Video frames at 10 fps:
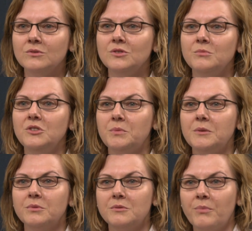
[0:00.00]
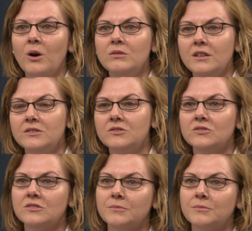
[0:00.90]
you meet people in Poland,